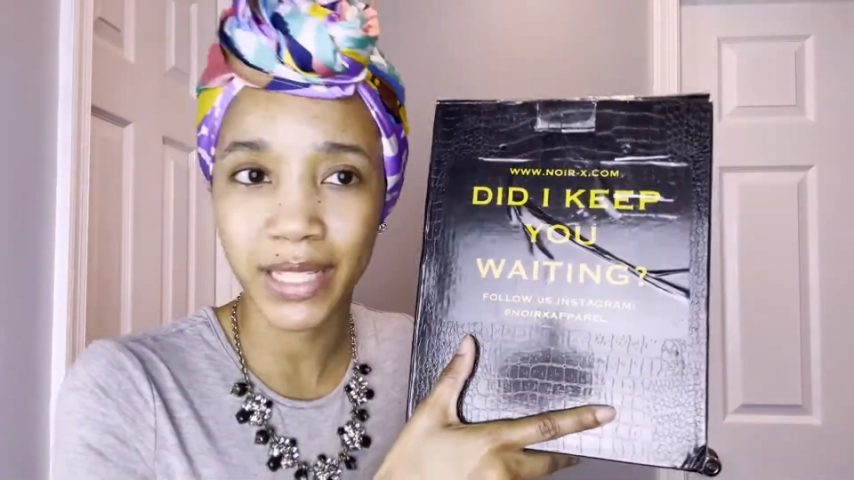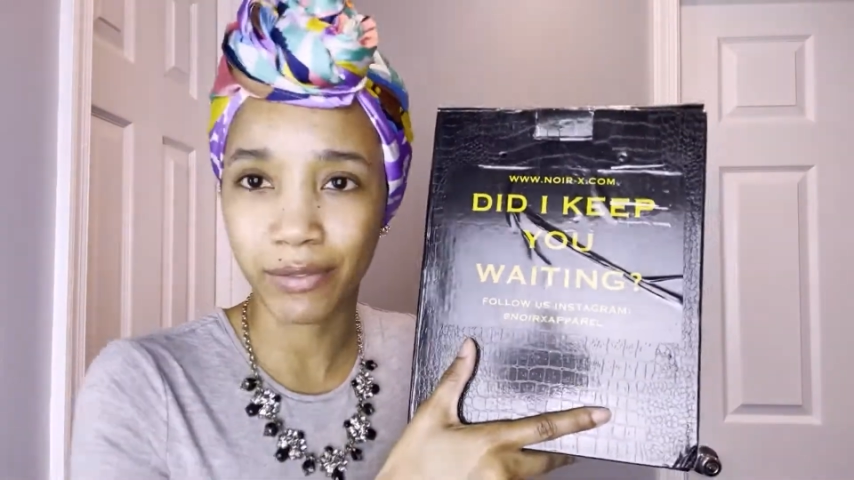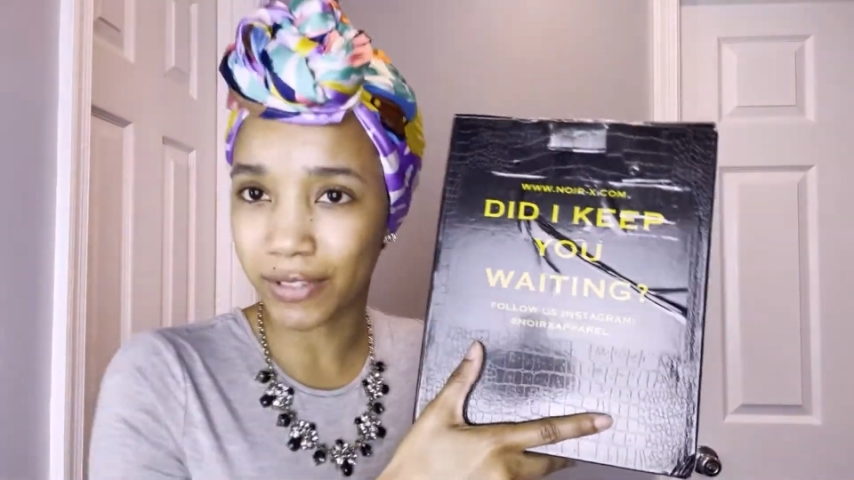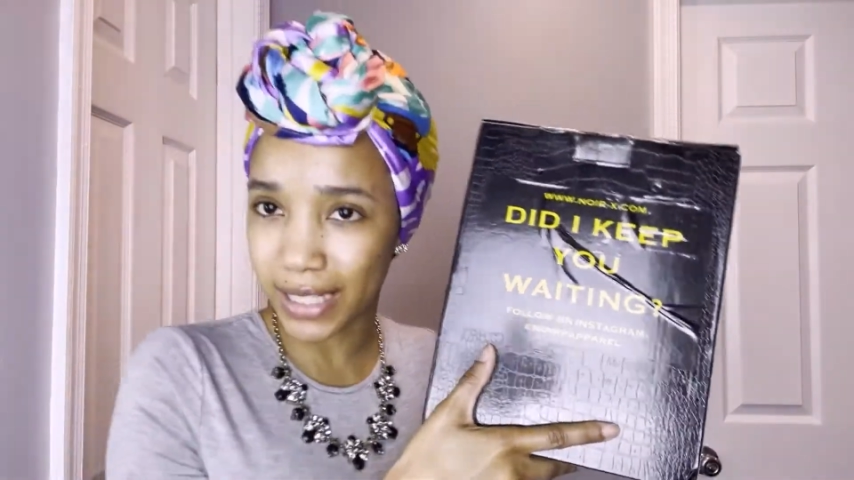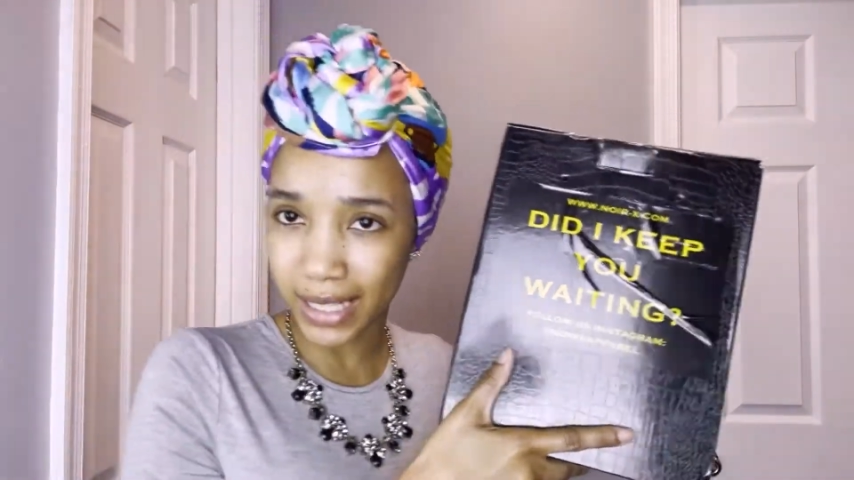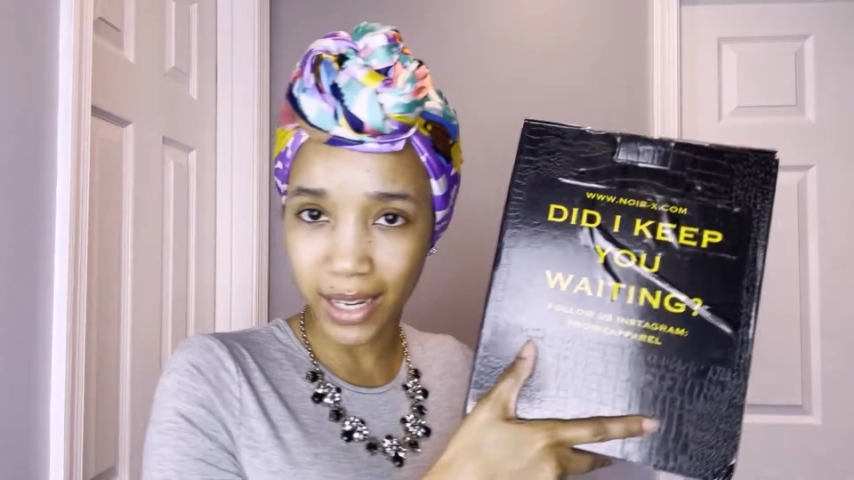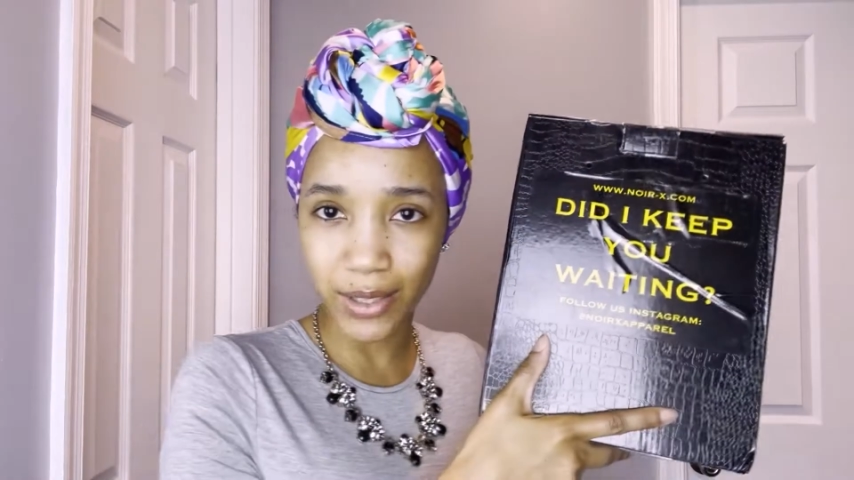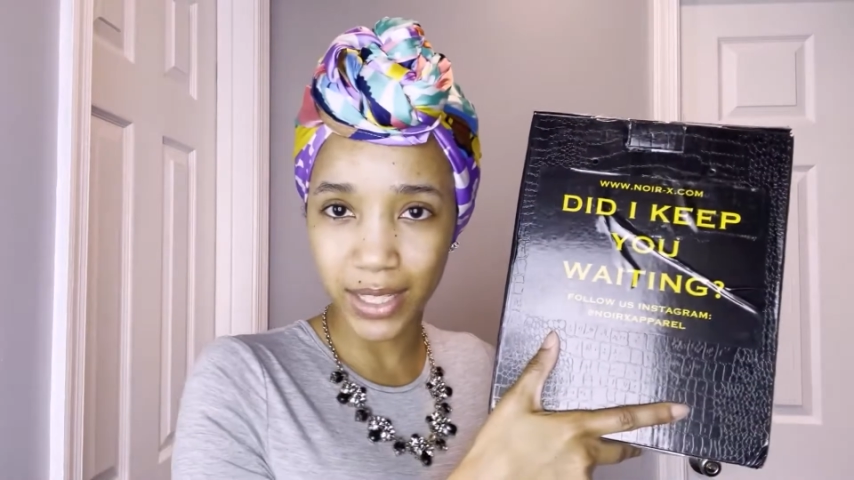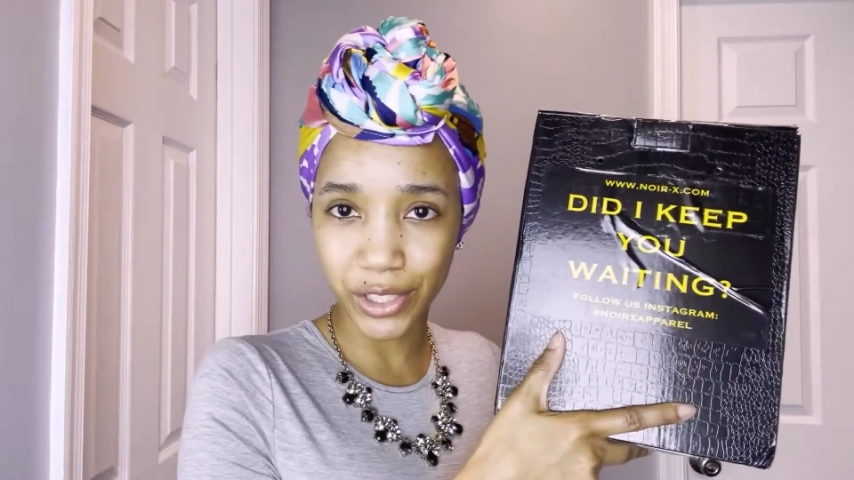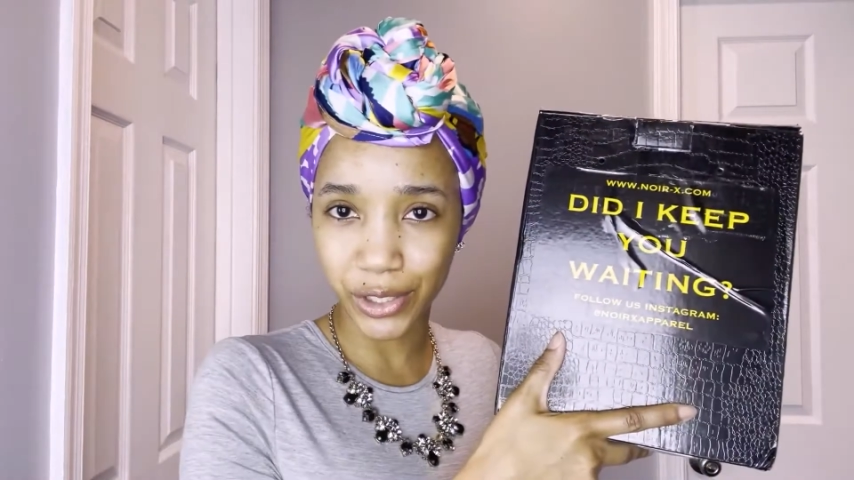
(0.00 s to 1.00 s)
Diva Risse
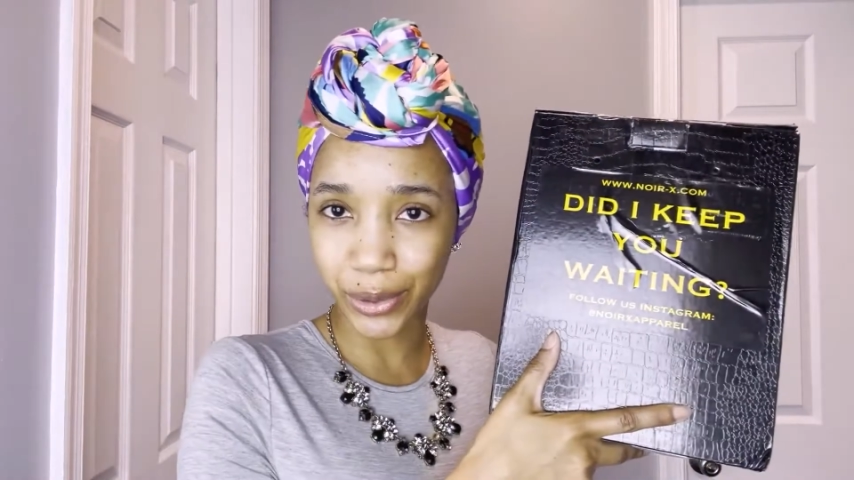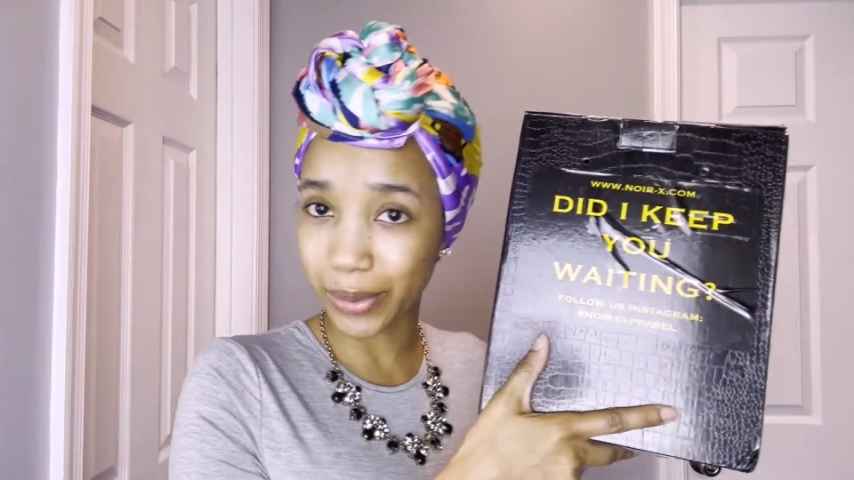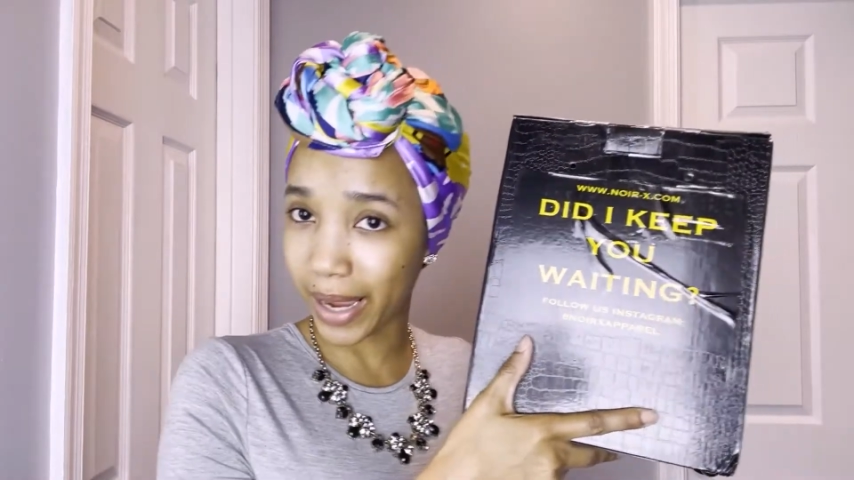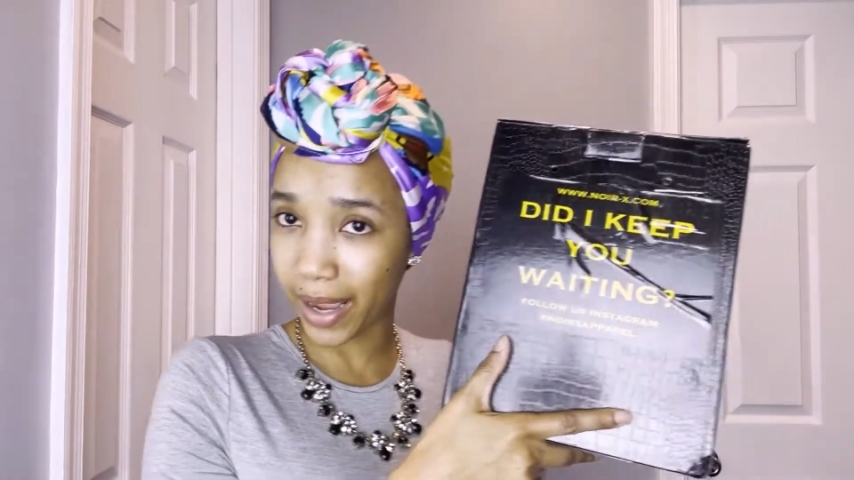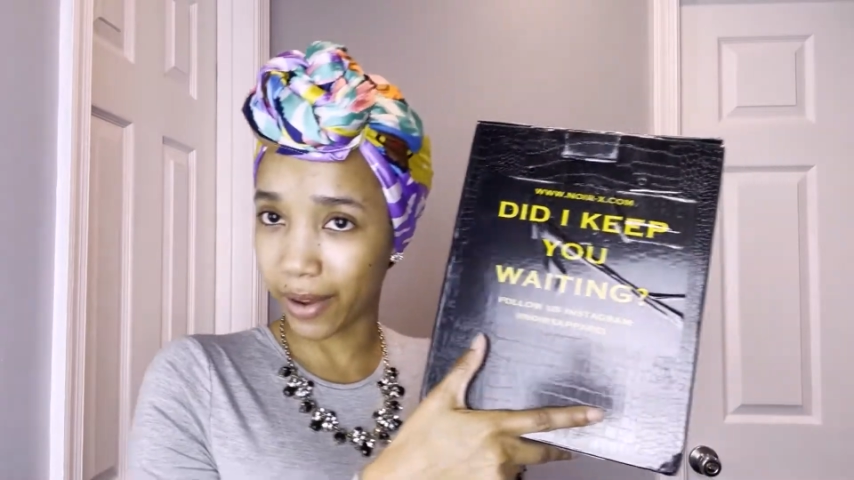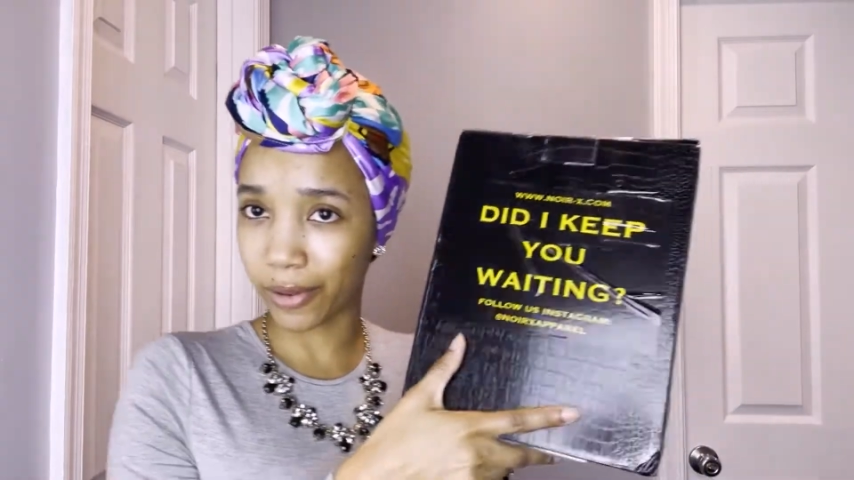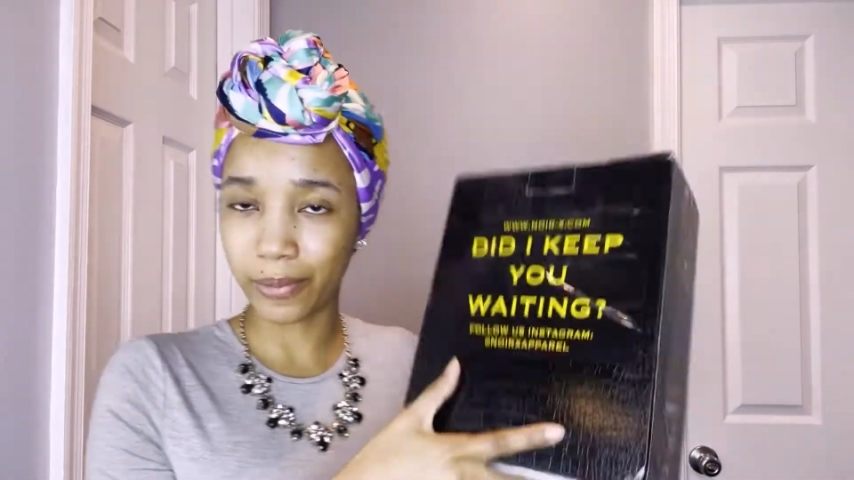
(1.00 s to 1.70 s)
sent you. And